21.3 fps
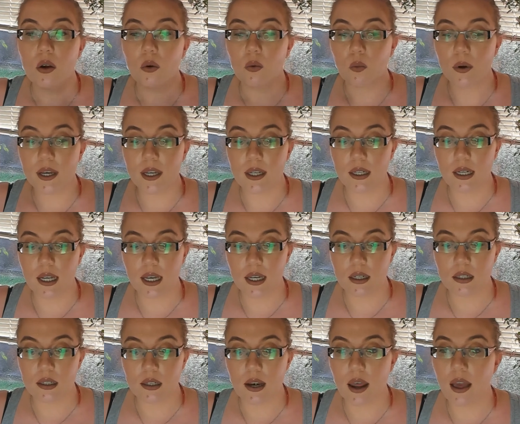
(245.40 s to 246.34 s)
we
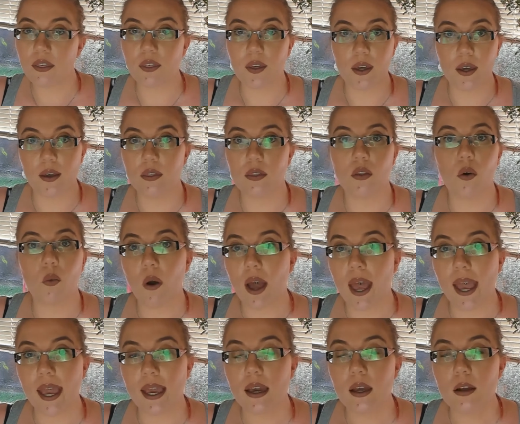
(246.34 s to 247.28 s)
need nothing in the
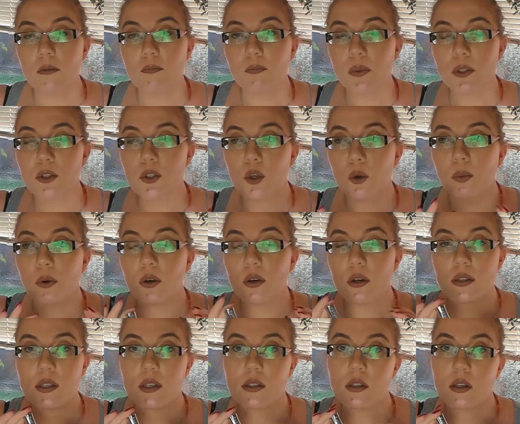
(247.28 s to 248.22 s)
way. So
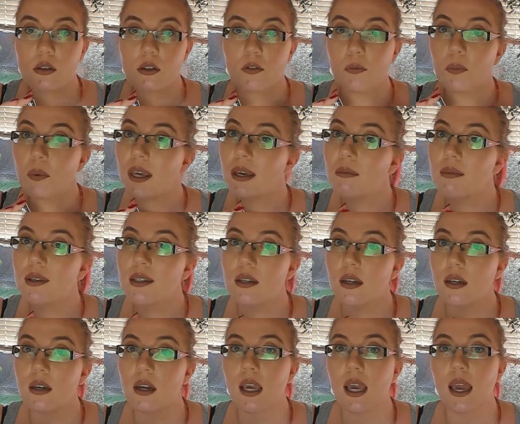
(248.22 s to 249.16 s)
because there's lots of pigment
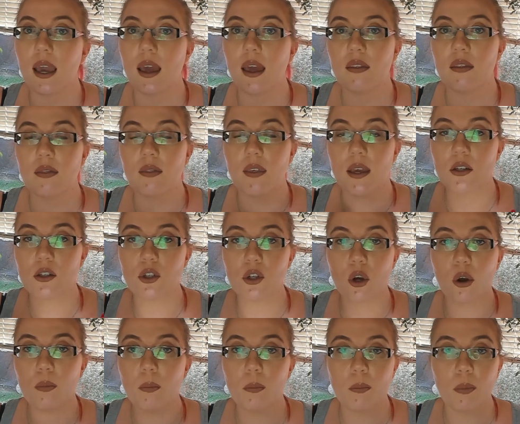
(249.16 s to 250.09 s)
in here, they
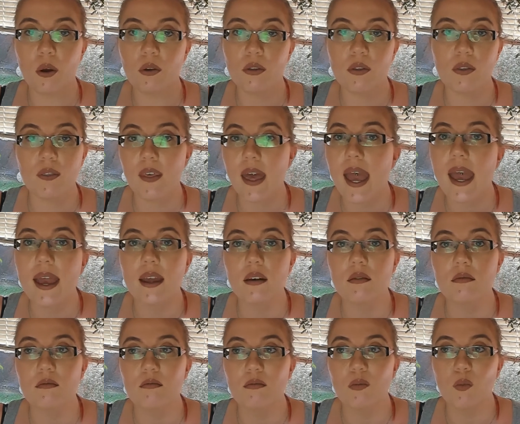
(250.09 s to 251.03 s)
don't bond that
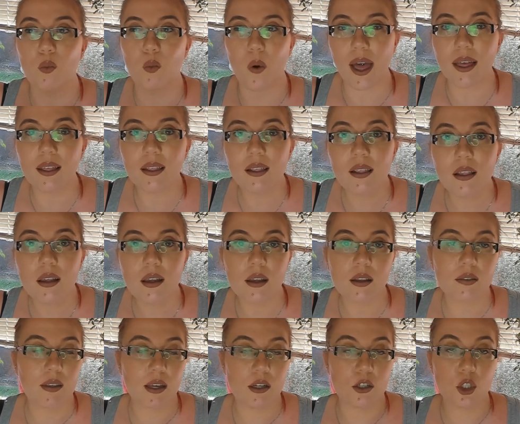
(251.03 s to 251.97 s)
well.
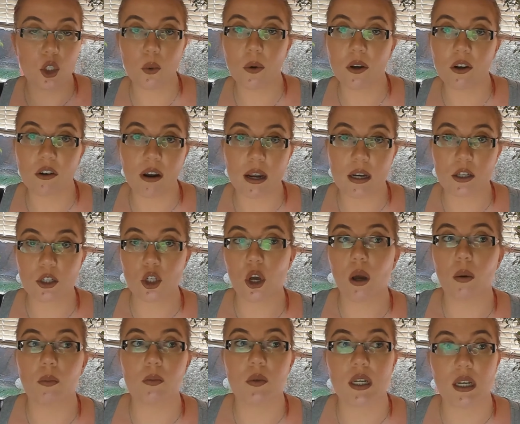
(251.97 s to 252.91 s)
They do a great
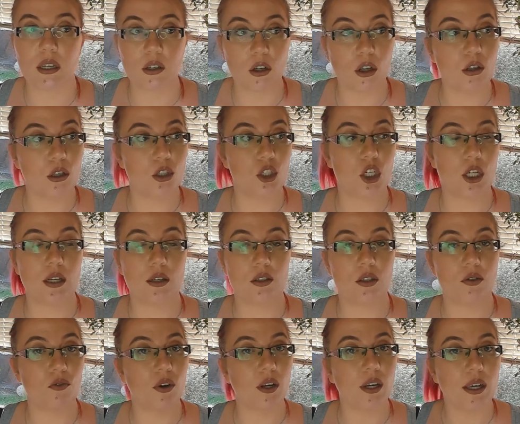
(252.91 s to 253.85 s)
job. Technology
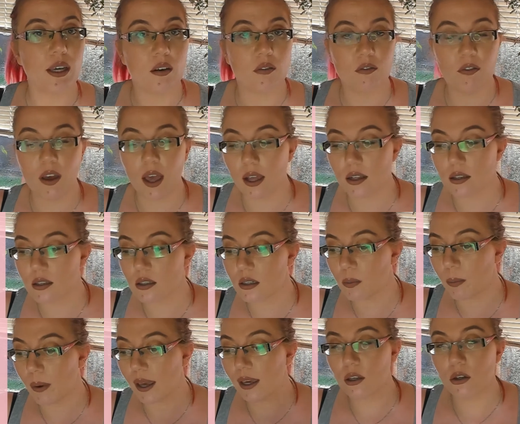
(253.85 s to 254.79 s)
is really
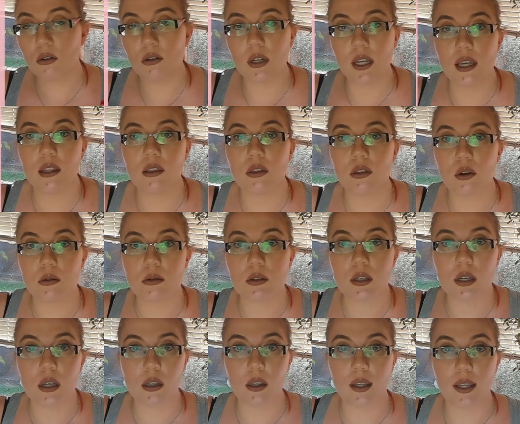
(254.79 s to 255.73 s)
advanced, but you need those
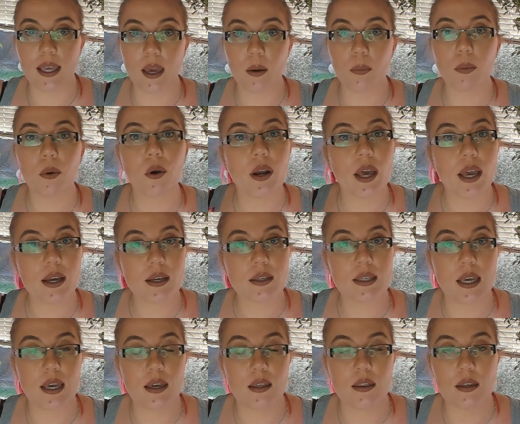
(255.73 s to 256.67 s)
clear
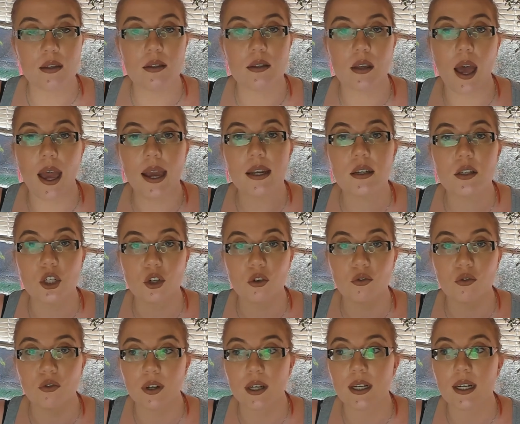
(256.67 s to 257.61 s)
products either side
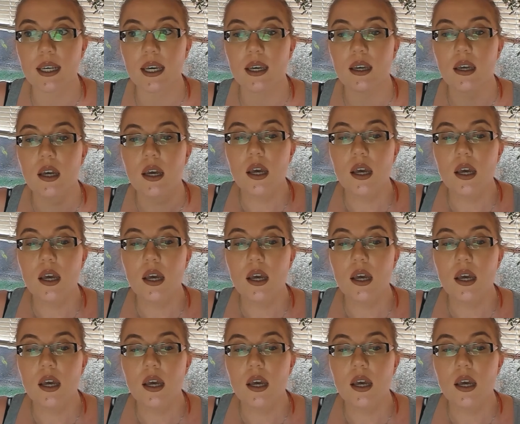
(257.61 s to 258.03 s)
to really